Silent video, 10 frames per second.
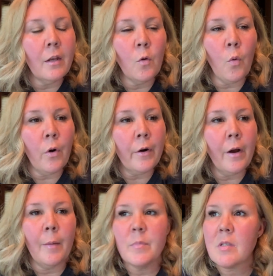or
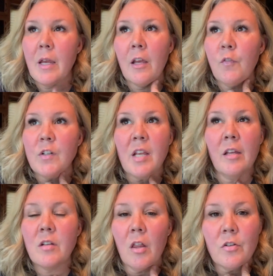I'm staying for
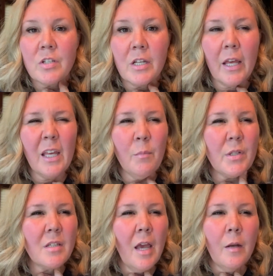$10 a night,
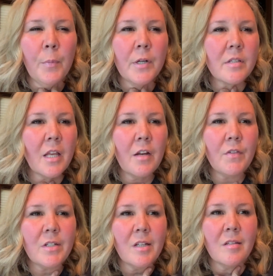but 10% of
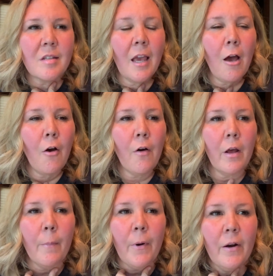a discount
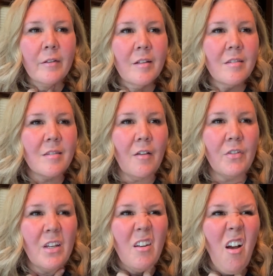on a park that's
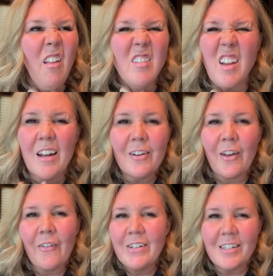$70. I don't
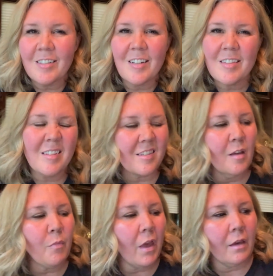know. It just doesn't
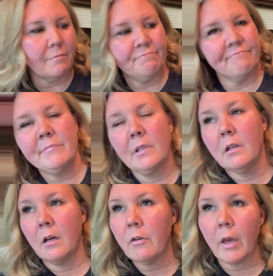seem like,
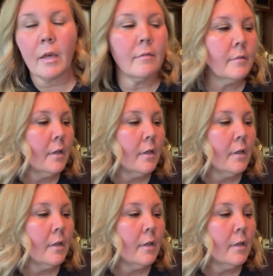okay.